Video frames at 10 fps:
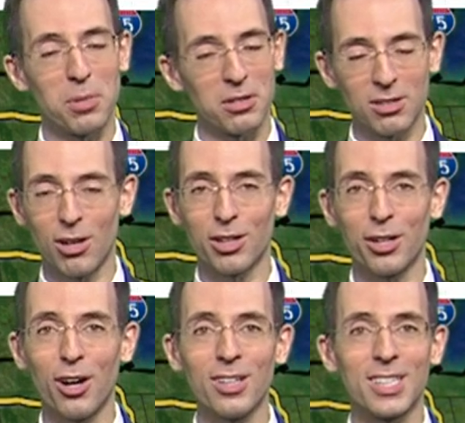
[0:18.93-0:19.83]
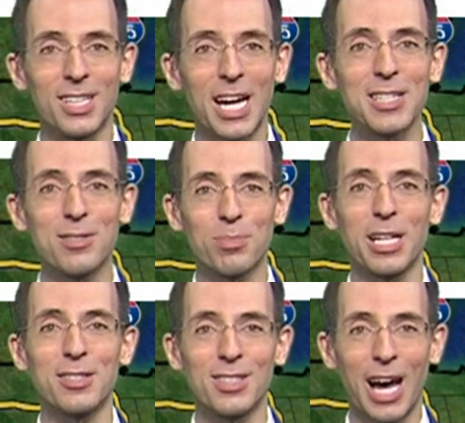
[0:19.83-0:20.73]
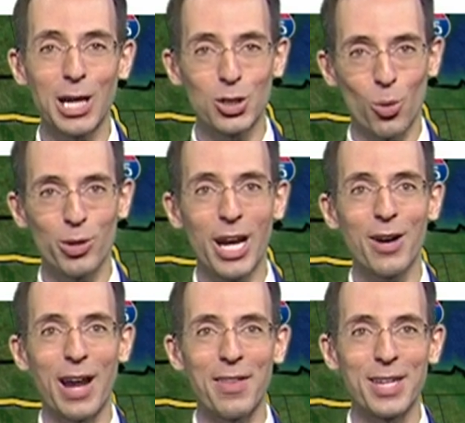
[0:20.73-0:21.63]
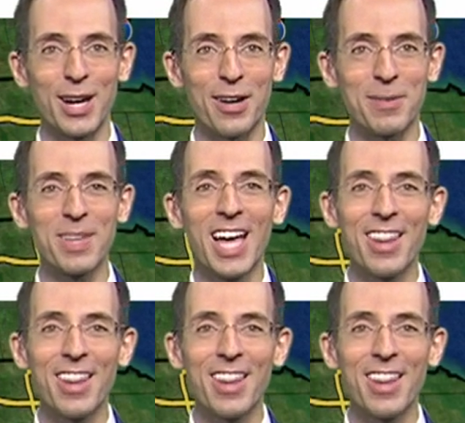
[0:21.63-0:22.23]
but all in all, a nice, pleasant October day around the area.